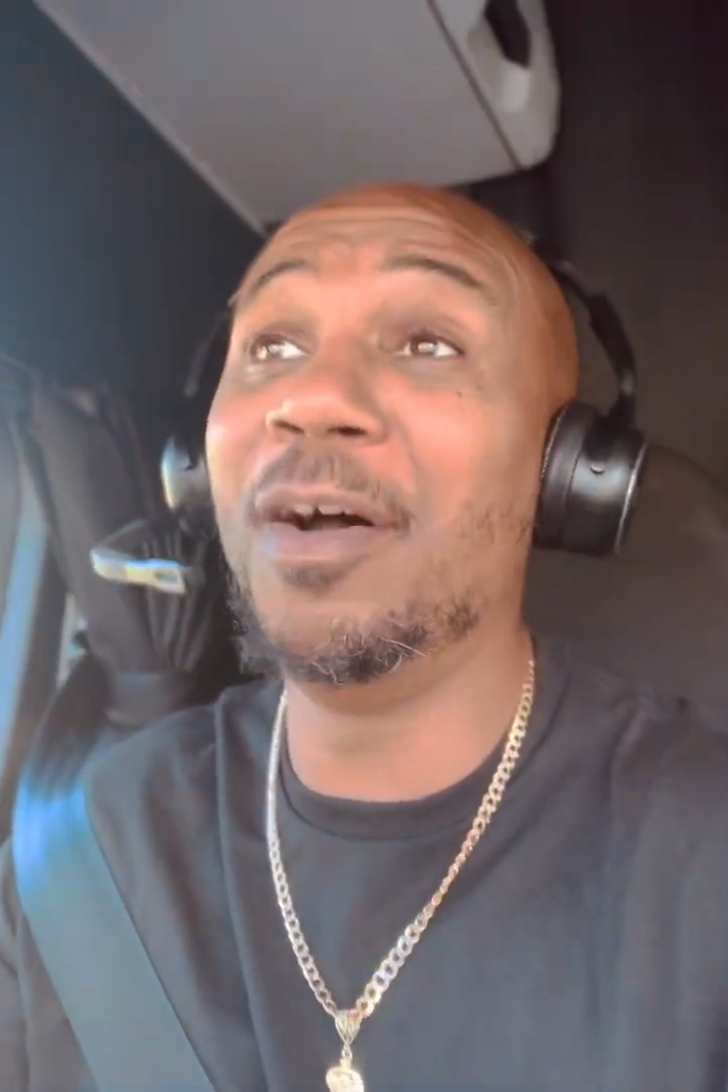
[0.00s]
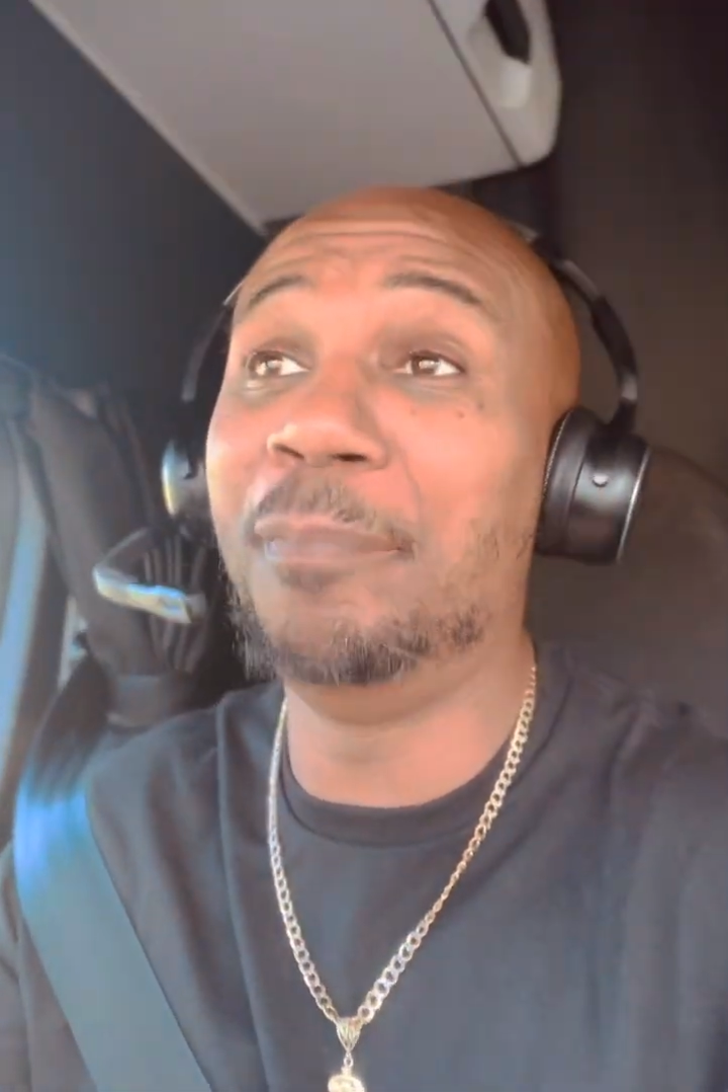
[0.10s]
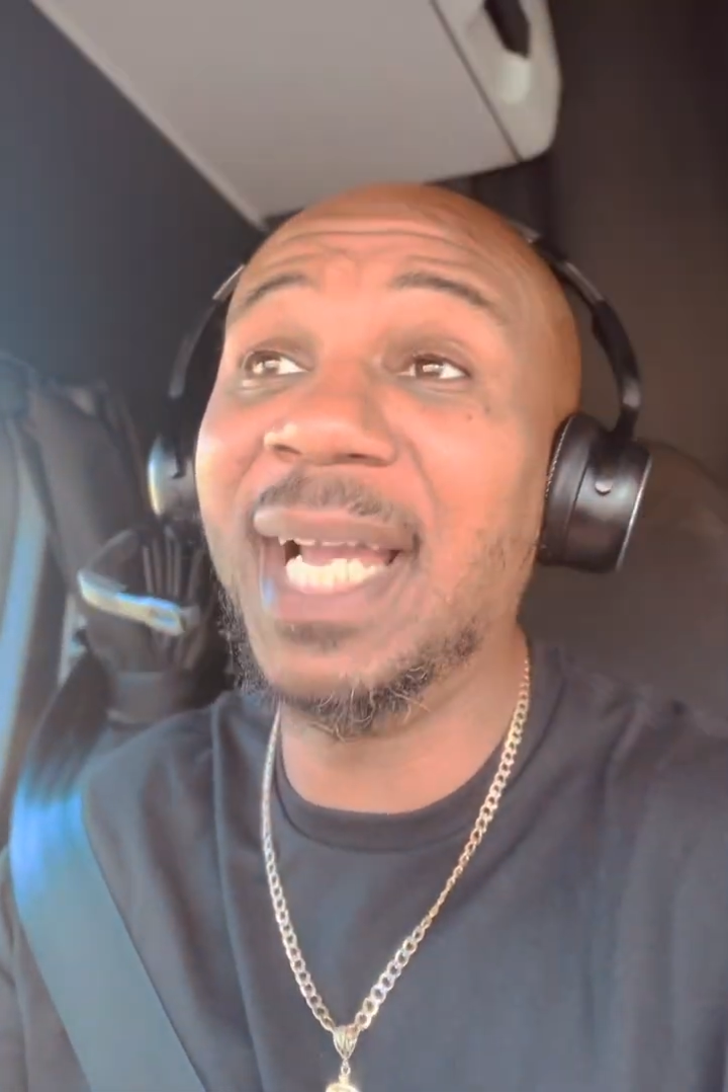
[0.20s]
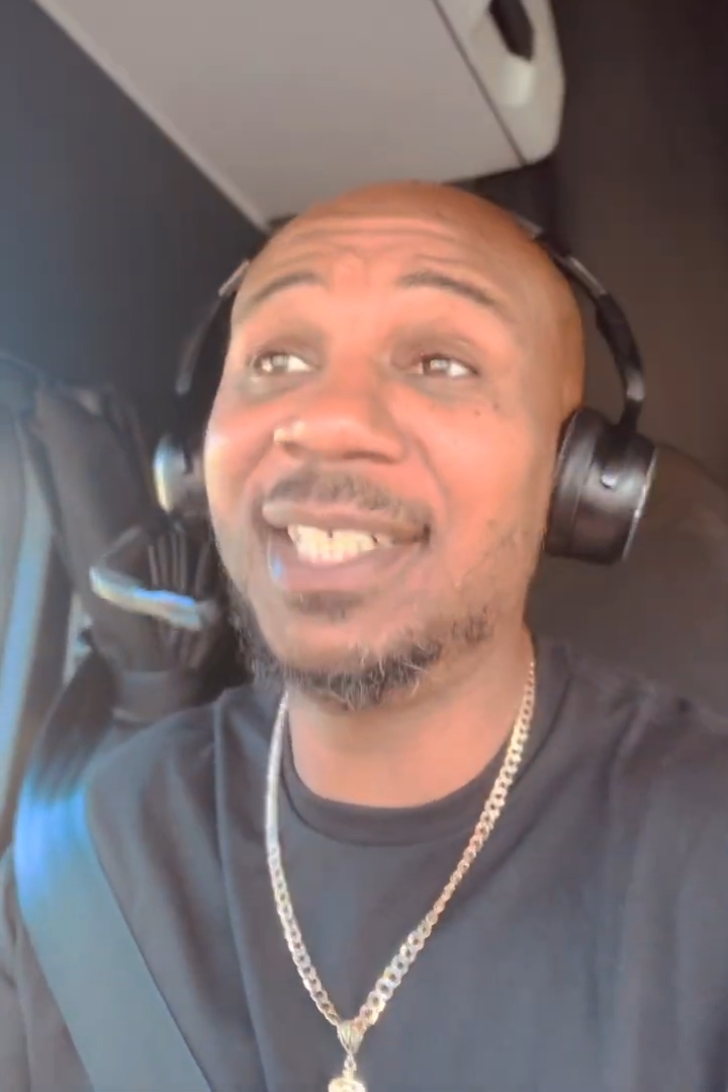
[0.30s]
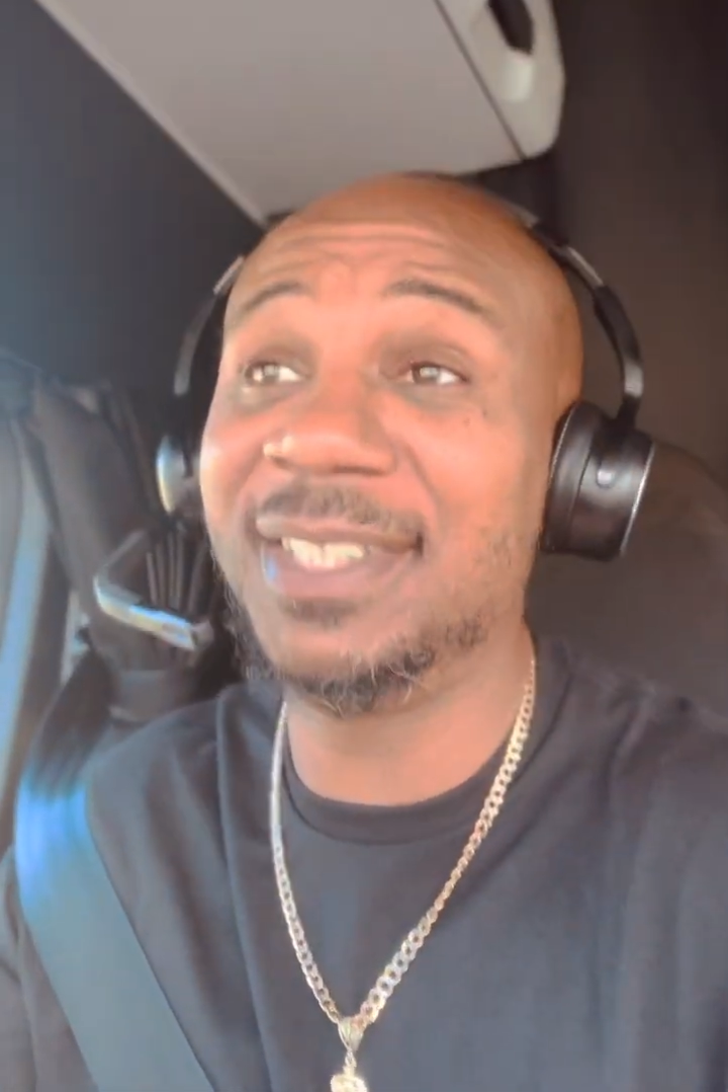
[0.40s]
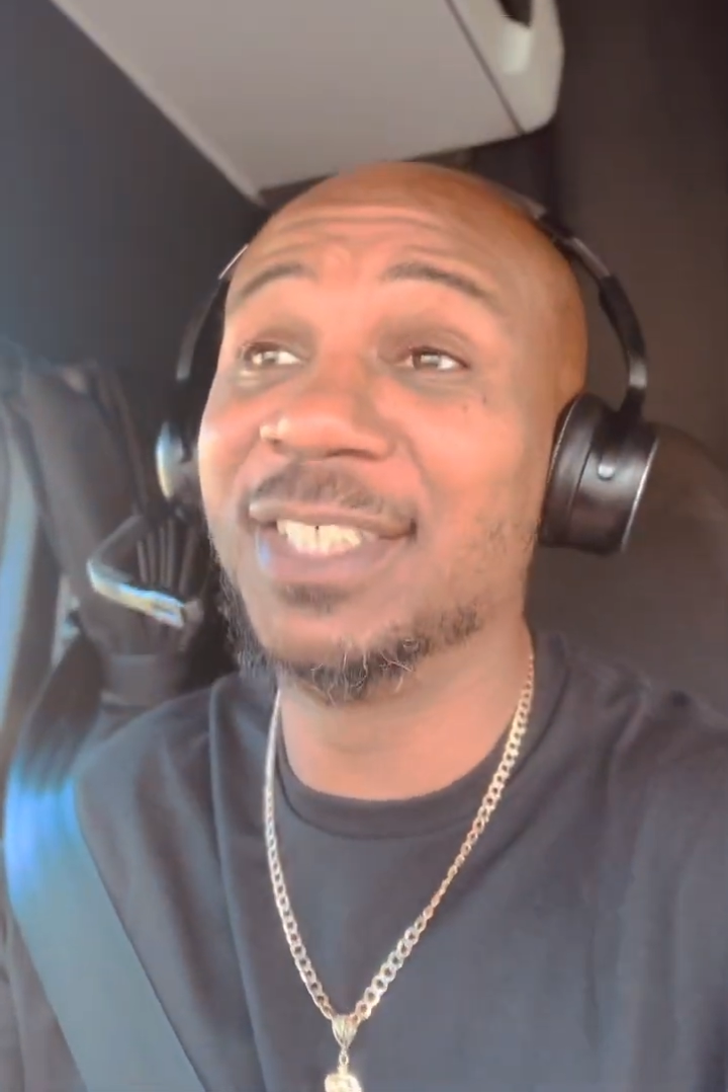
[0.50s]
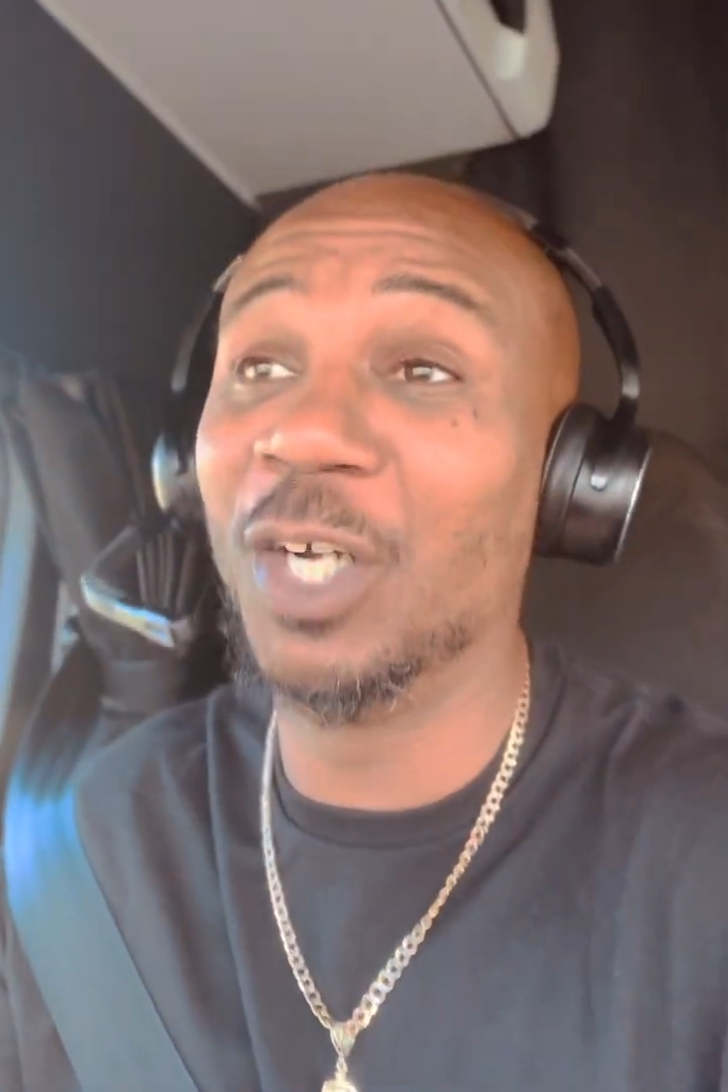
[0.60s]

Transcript: besties,